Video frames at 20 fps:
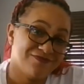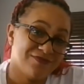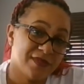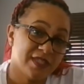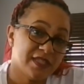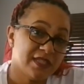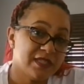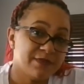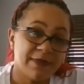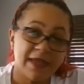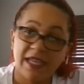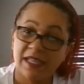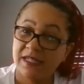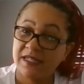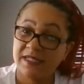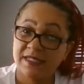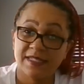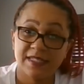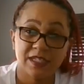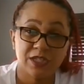This is making a
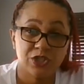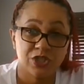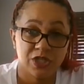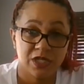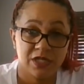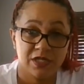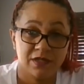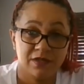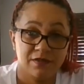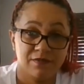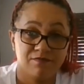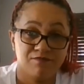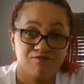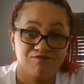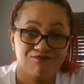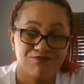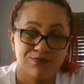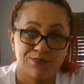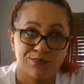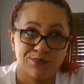decision.
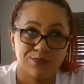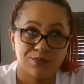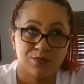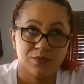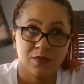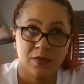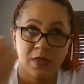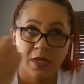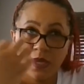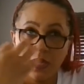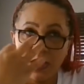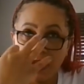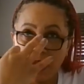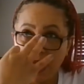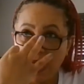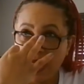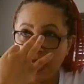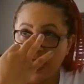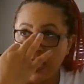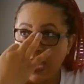
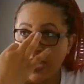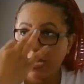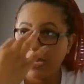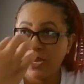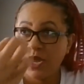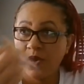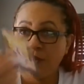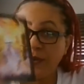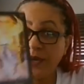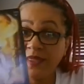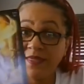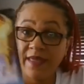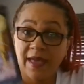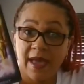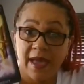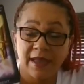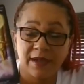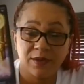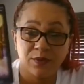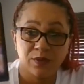And, and knowing
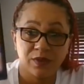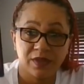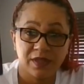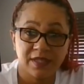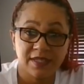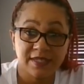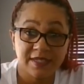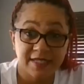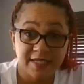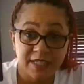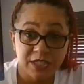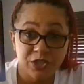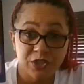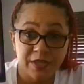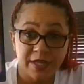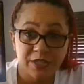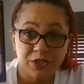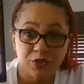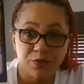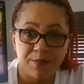that the decision
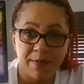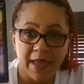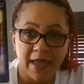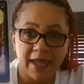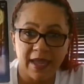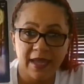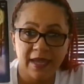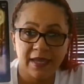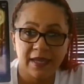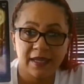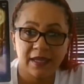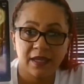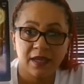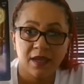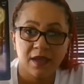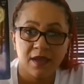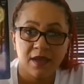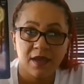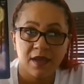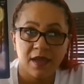that you make
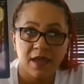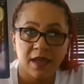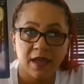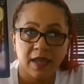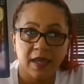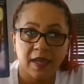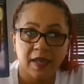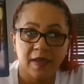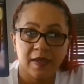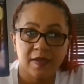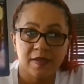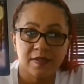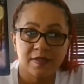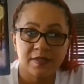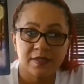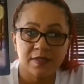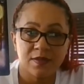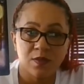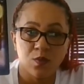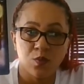
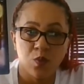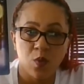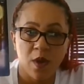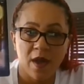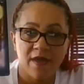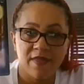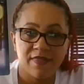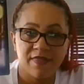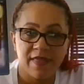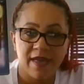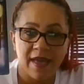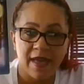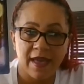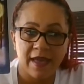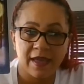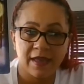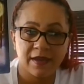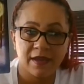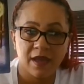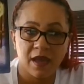is one
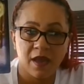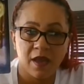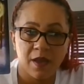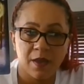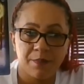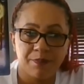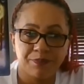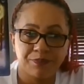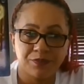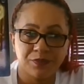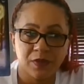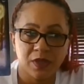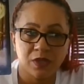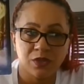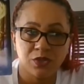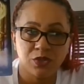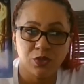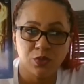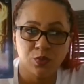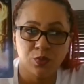that um,
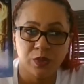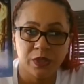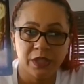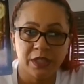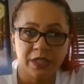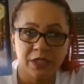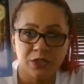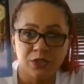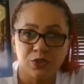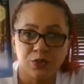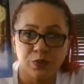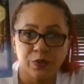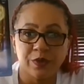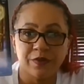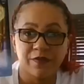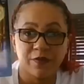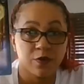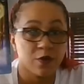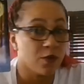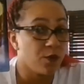you will endure
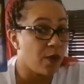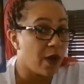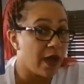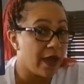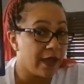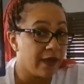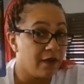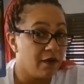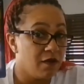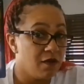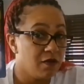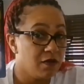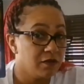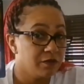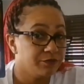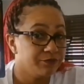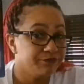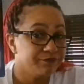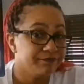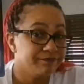for a while.
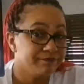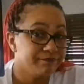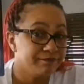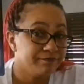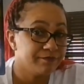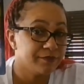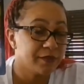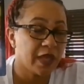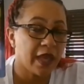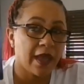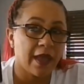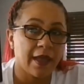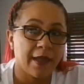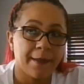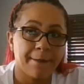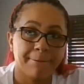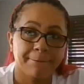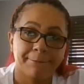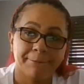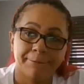
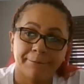Okay.